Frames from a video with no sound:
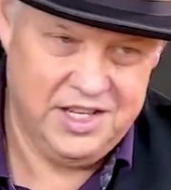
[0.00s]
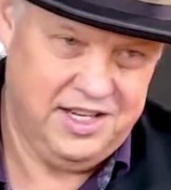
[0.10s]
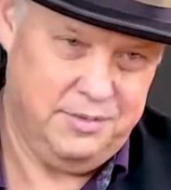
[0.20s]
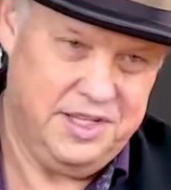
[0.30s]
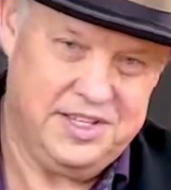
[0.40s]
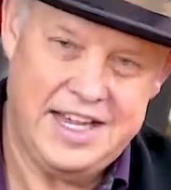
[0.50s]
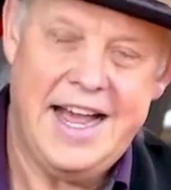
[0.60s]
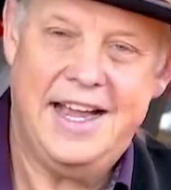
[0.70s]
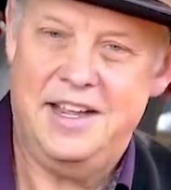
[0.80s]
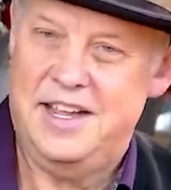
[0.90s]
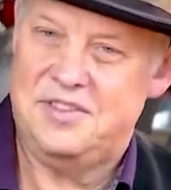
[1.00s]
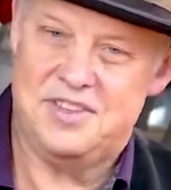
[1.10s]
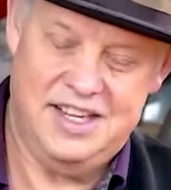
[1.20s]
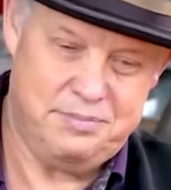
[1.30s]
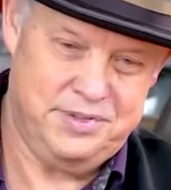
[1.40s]
I mean, the guy
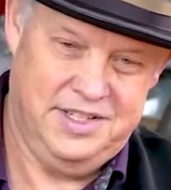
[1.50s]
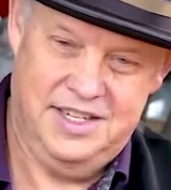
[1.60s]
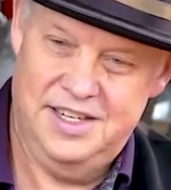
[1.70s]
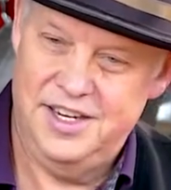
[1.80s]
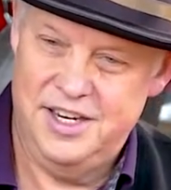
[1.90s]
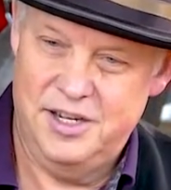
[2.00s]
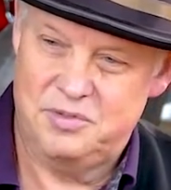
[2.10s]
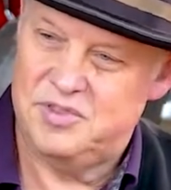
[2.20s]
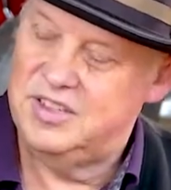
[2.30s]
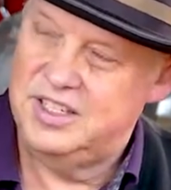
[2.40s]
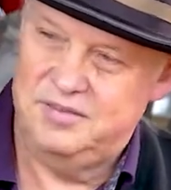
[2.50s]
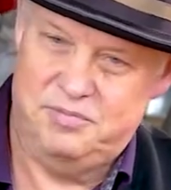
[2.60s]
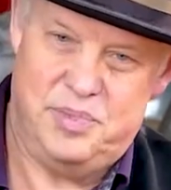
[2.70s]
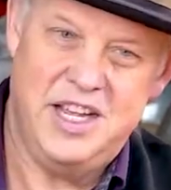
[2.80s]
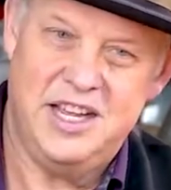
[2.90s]
ends up,
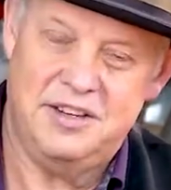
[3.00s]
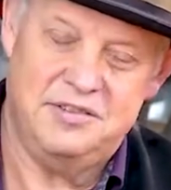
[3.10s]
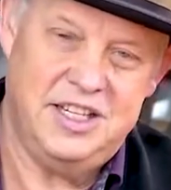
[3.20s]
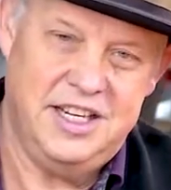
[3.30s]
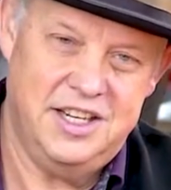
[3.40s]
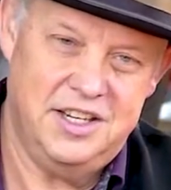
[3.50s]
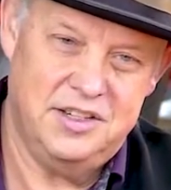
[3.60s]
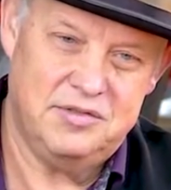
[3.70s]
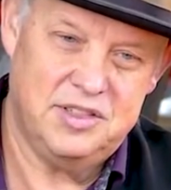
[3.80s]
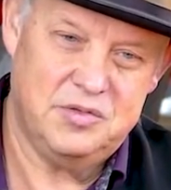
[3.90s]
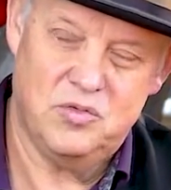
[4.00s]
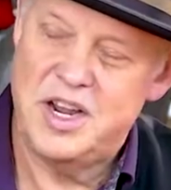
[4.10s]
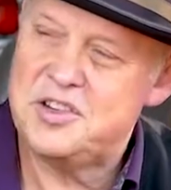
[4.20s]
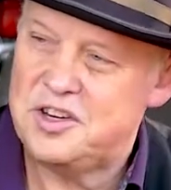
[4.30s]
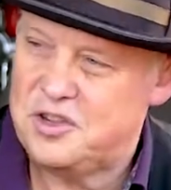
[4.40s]
being
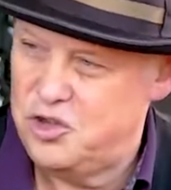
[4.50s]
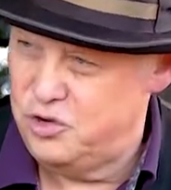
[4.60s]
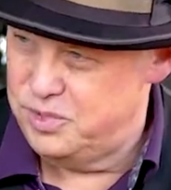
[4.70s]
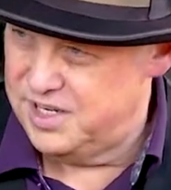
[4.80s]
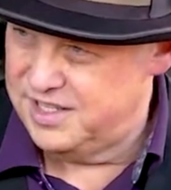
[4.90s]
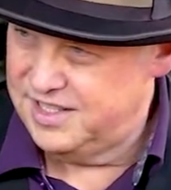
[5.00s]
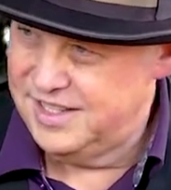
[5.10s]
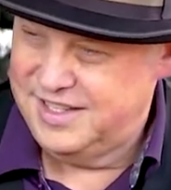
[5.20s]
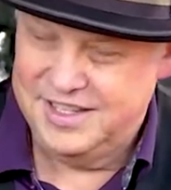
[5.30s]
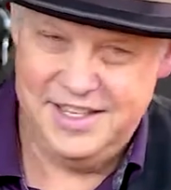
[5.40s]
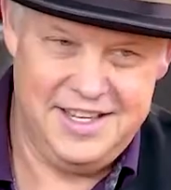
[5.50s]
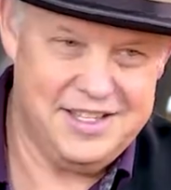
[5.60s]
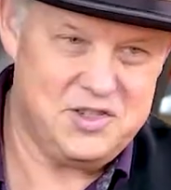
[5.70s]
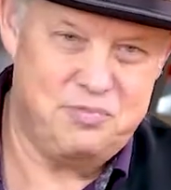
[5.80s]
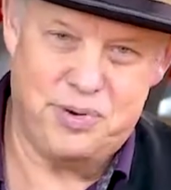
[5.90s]
raised in Cuba. He
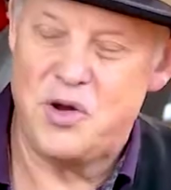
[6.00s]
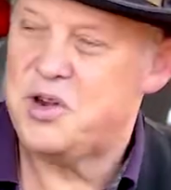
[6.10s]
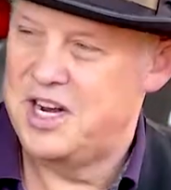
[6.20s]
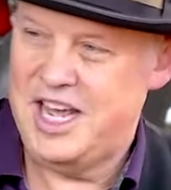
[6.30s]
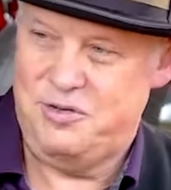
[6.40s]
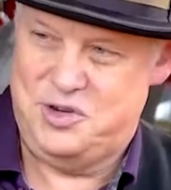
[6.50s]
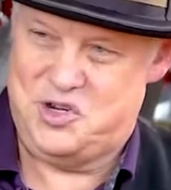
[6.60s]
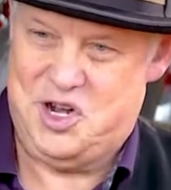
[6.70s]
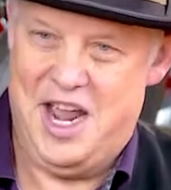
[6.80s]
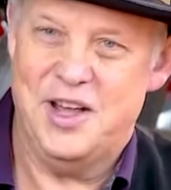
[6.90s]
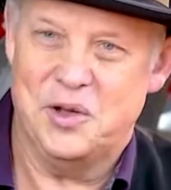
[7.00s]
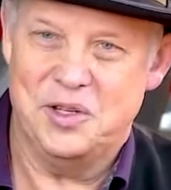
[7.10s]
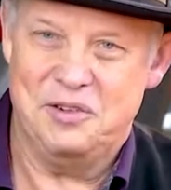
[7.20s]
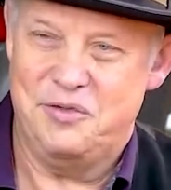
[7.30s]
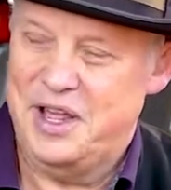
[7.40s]
gets broken out of a
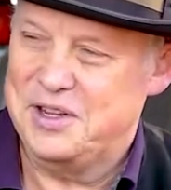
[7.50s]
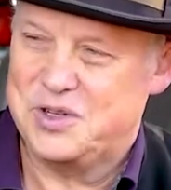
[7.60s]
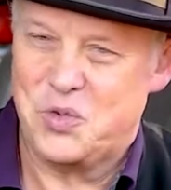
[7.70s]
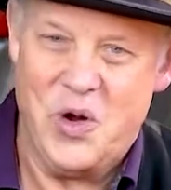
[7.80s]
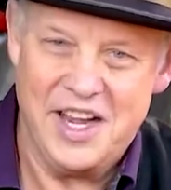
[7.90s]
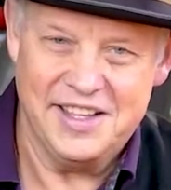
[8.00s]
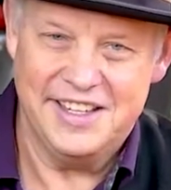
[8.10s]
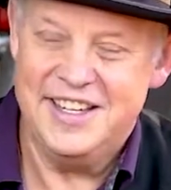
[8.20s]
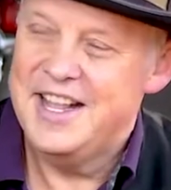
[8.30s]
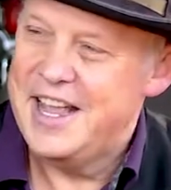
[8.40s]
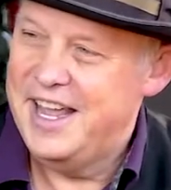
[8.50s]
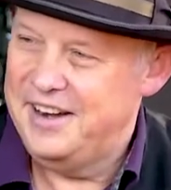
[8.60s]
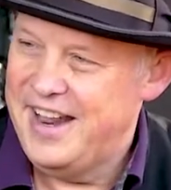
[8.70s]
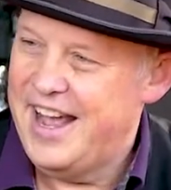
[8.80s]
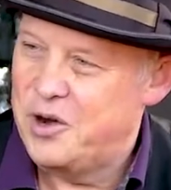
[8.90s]
jail in Venezuela,
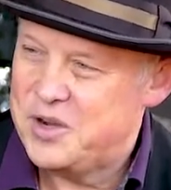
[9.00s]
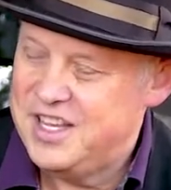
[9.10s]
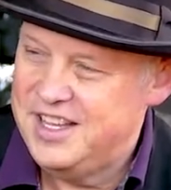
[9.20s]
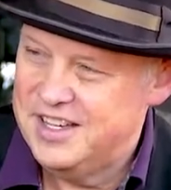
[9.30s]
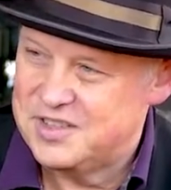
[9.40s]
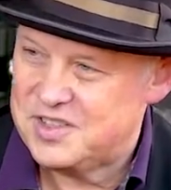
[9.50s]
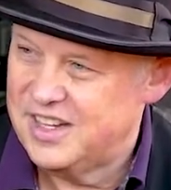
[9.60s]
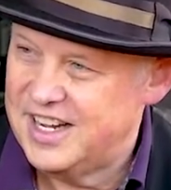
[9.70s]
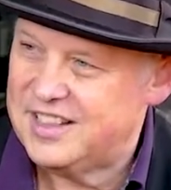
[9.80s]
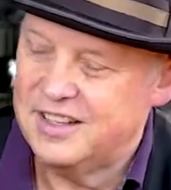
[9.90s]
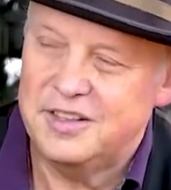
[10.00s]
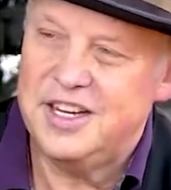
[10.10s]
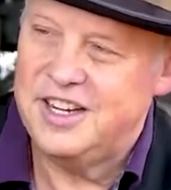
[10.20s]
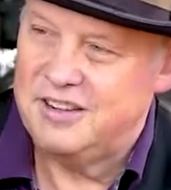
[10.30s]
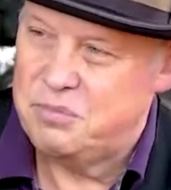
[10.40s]
and now he is like the
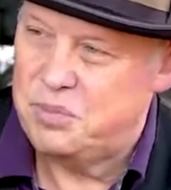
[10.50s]
leading